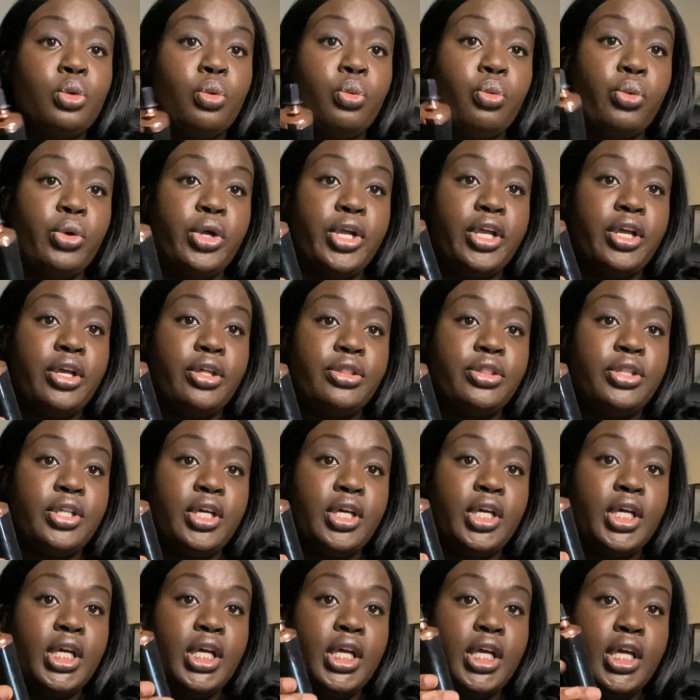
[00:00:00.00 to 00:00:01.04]
with
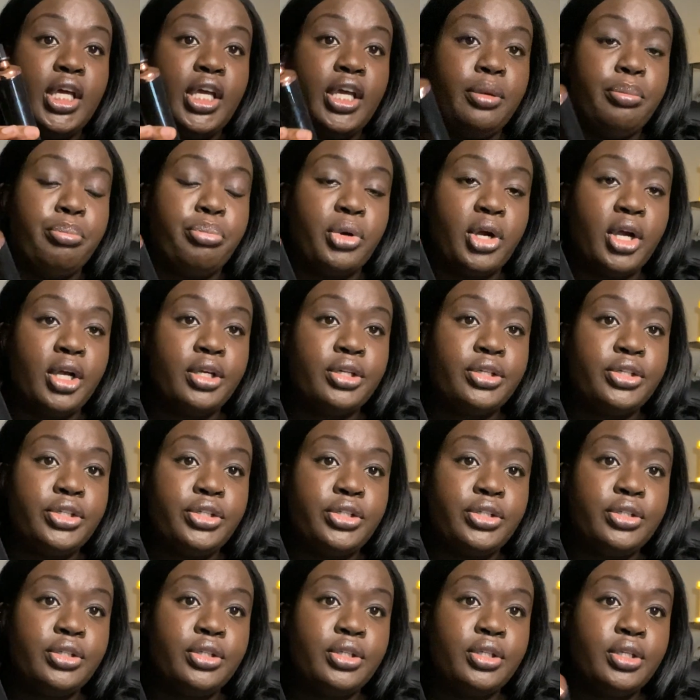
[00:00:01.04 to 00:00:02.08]
a brush
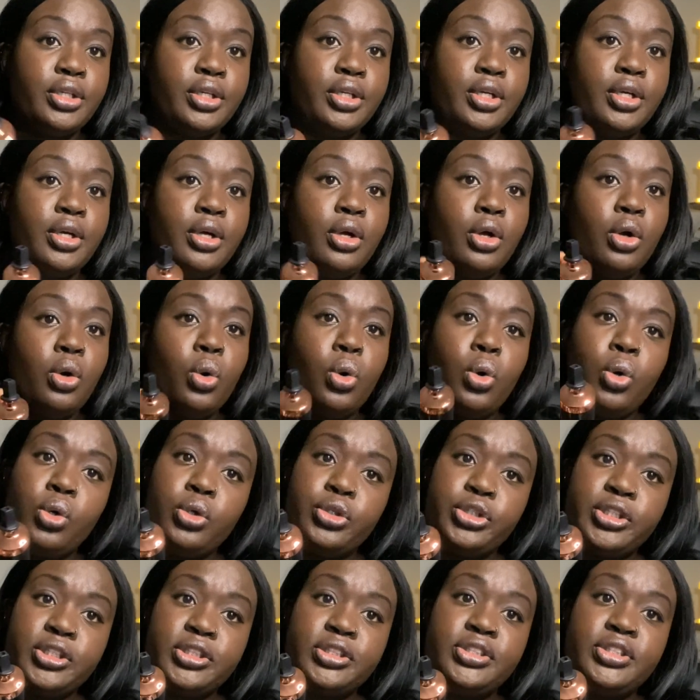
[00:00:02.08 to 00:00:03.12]

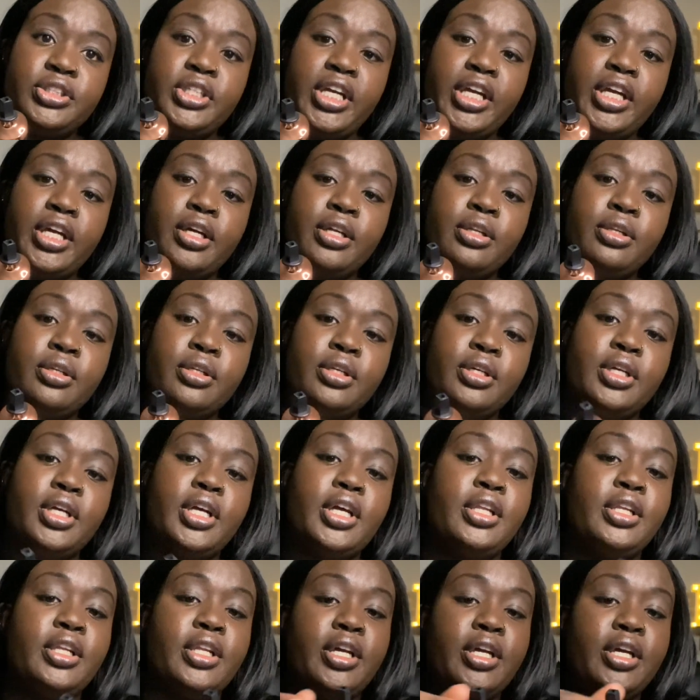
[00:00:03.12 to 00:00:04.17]
holder stand,
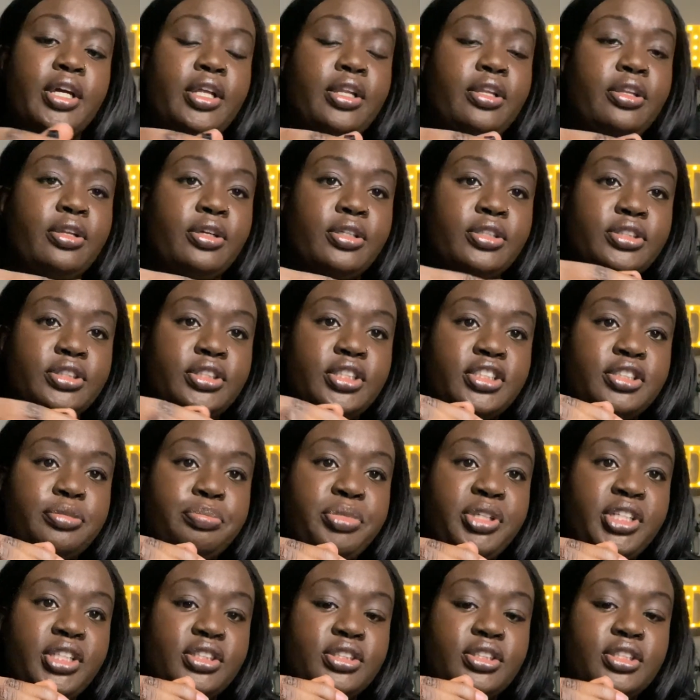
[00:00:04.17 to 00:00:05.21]
and then there's this
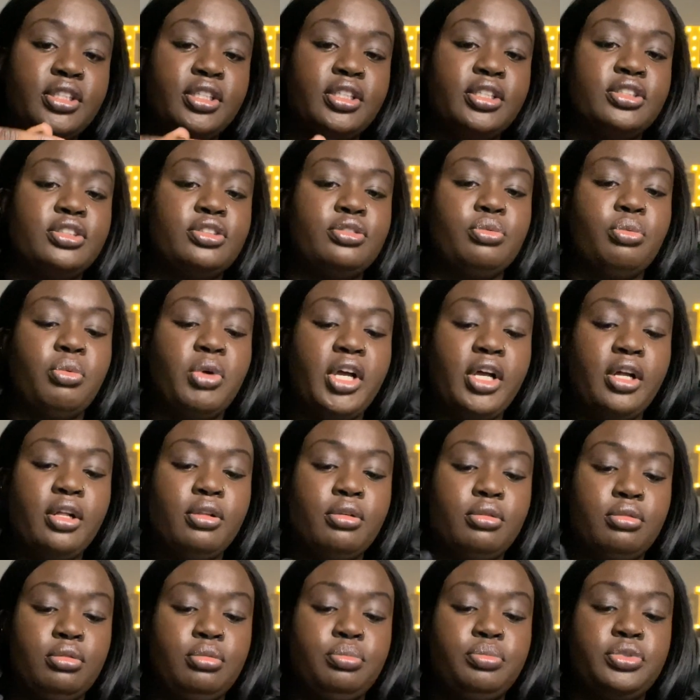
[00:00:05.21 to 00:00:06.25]
piece as
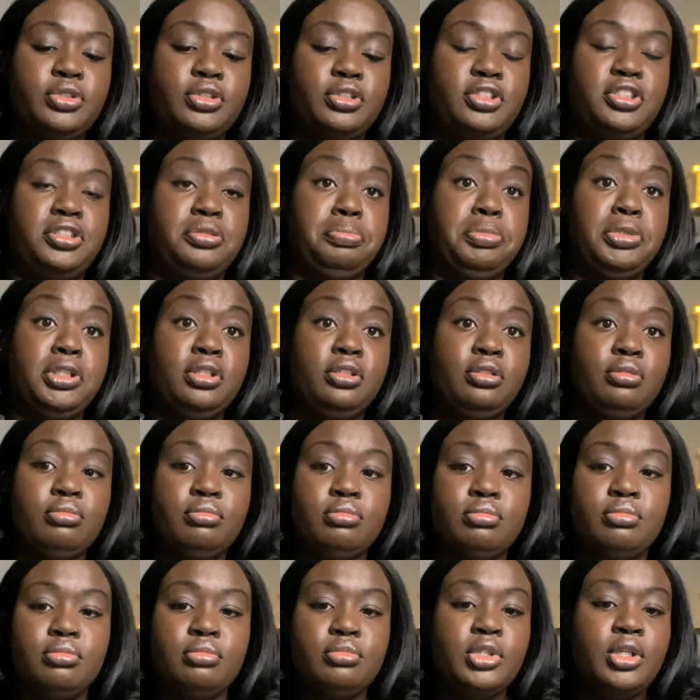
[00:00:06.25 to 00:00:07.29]
well. Oops, it's spinning.
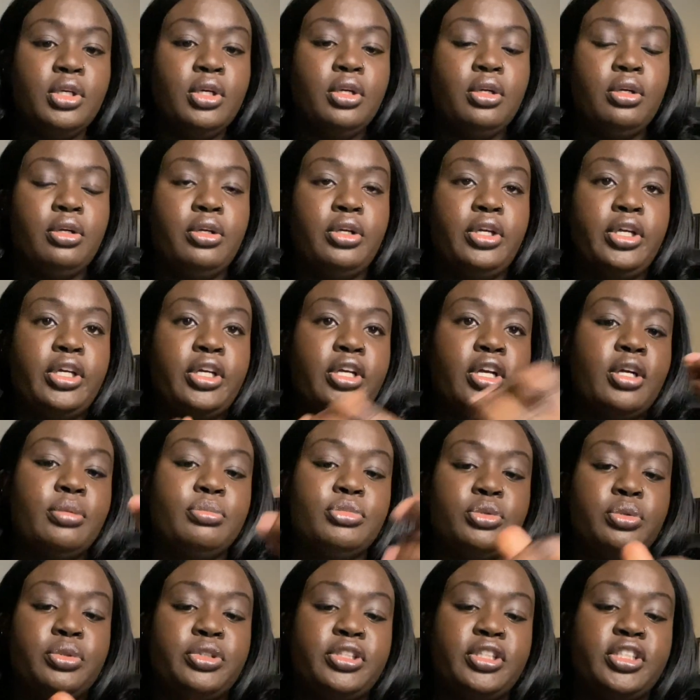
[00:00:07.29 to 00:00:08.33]
It
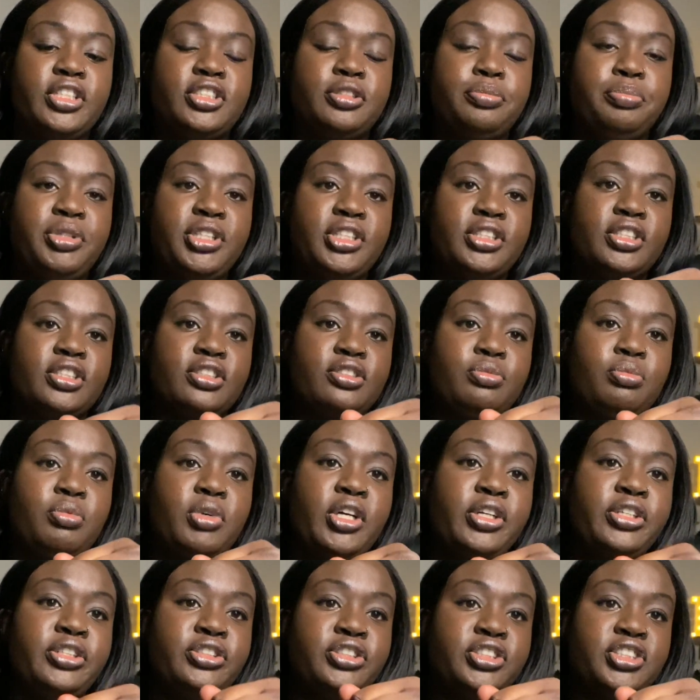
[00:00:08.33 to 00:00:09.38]
comes with this piece as
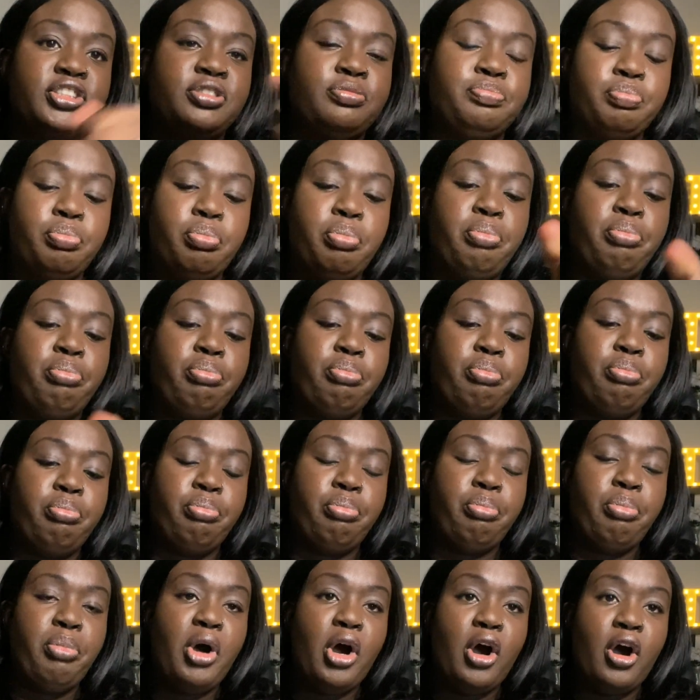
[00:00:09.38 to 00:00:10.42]
well. You just
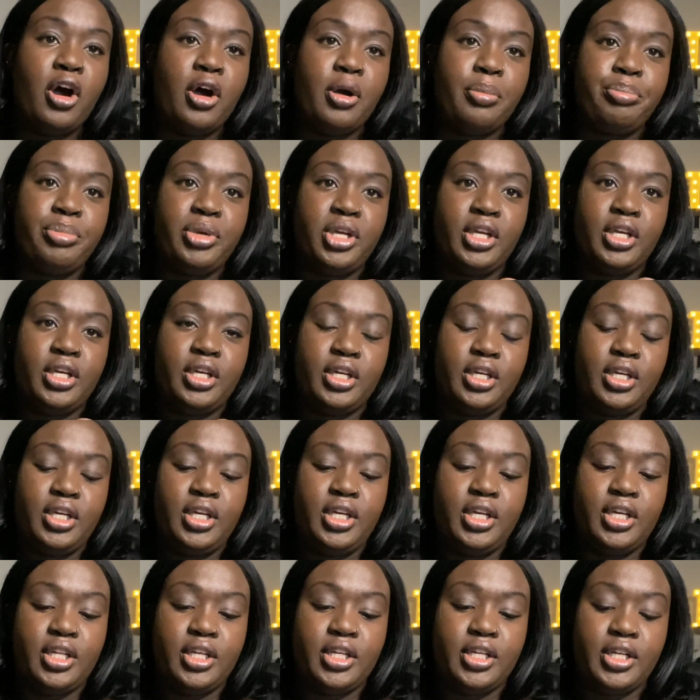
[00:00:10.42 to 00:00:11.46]
pop it
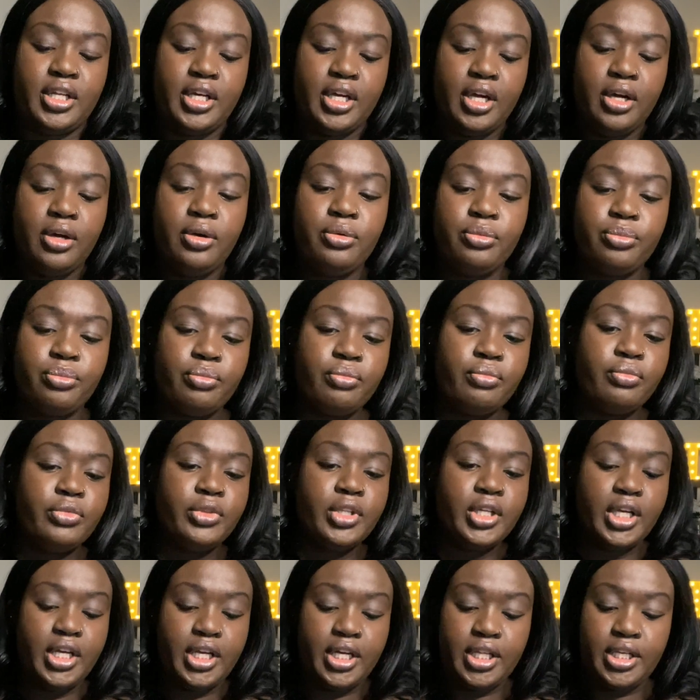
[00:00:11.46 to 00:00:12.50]
in and out,
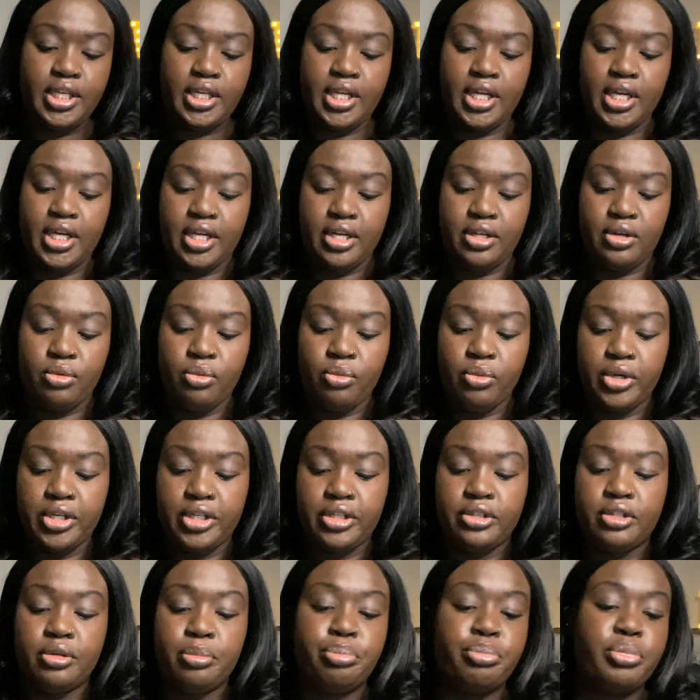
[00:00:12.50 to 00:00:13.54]
and then one
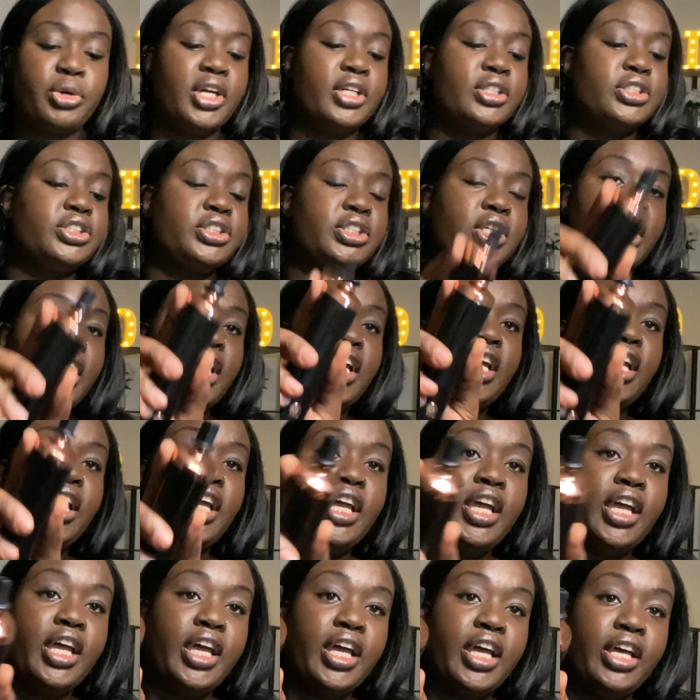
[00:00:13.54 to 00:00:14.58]
of the brush
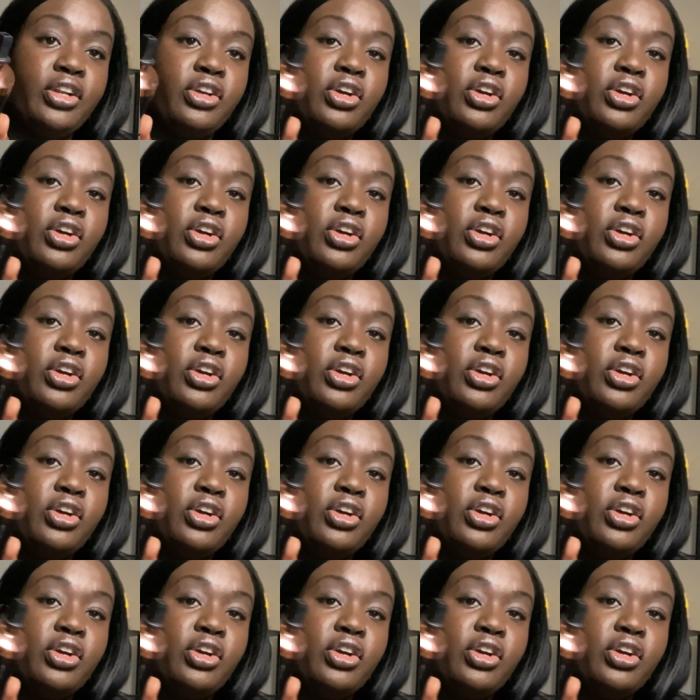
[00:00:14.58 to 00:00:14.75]
head